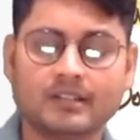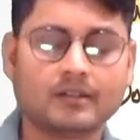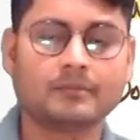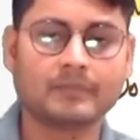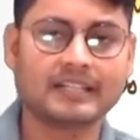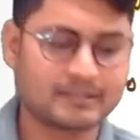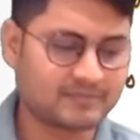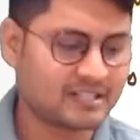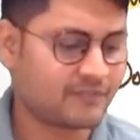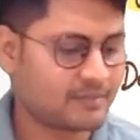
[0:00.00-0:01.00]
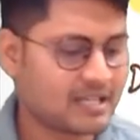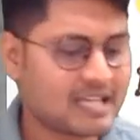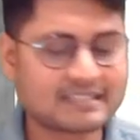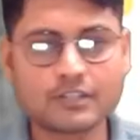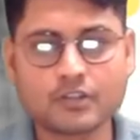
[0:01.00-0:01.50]
many times from
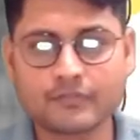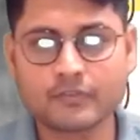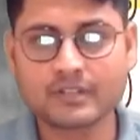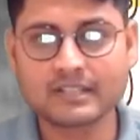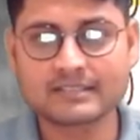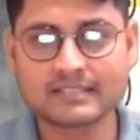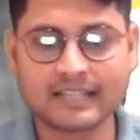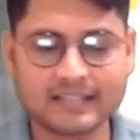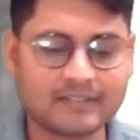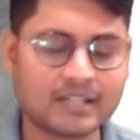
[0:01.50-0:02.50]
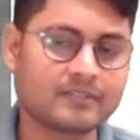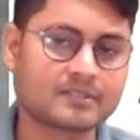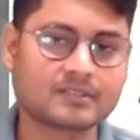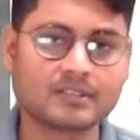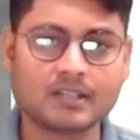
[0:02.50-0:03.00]
last 3 or 4 years,
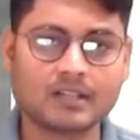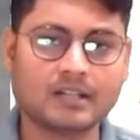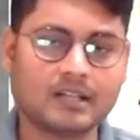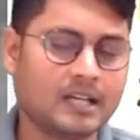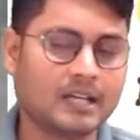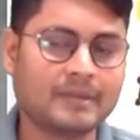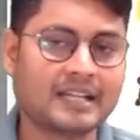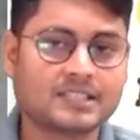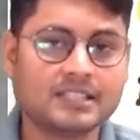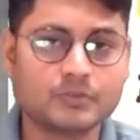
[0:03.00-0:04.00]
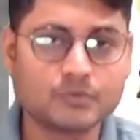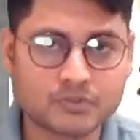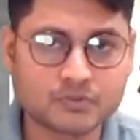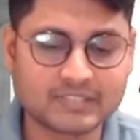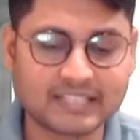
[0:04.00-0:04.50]
I'm actually
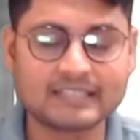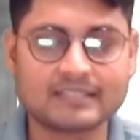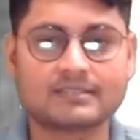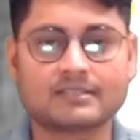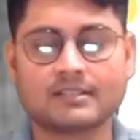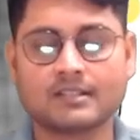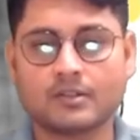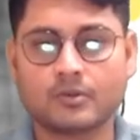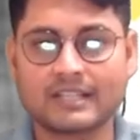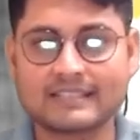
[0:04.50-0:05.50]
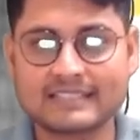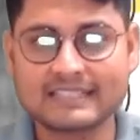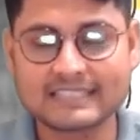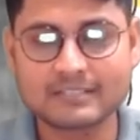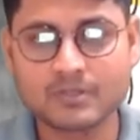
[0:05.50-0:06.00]
used to say this, okay,
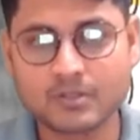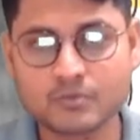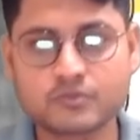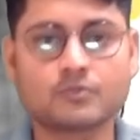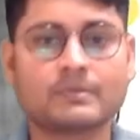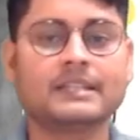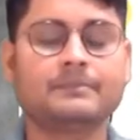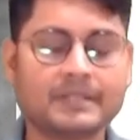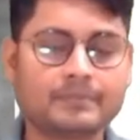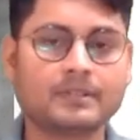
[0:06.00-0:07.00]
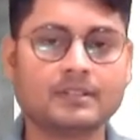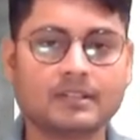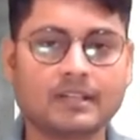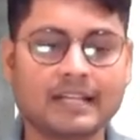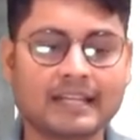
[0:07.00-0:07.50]
6 sigma rules to many people,
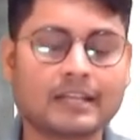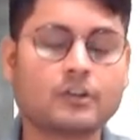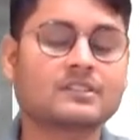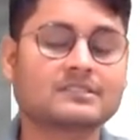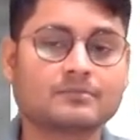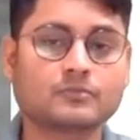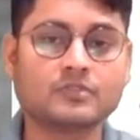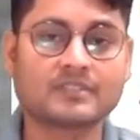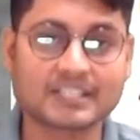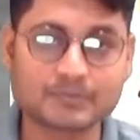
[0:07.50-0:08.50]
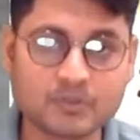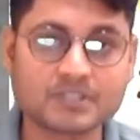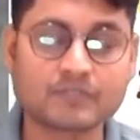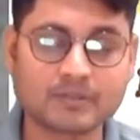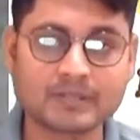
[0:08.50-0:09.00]
and I got some good
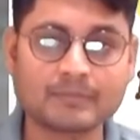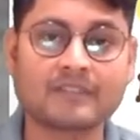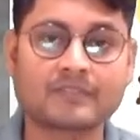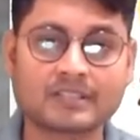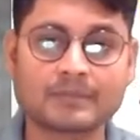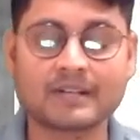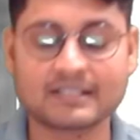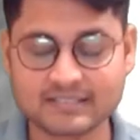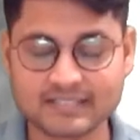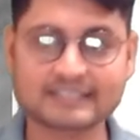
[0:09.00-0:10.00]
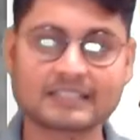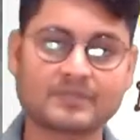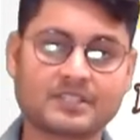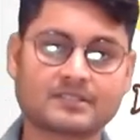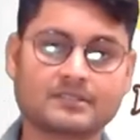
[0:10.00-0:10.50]
response from them after they pass in the
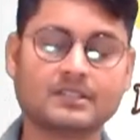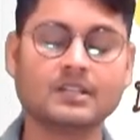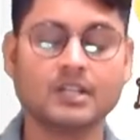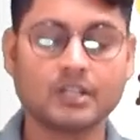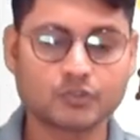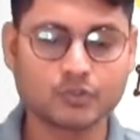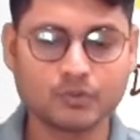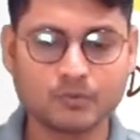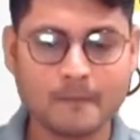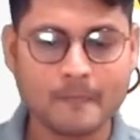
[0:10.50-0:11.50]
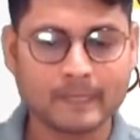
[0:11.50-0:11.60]
examination. So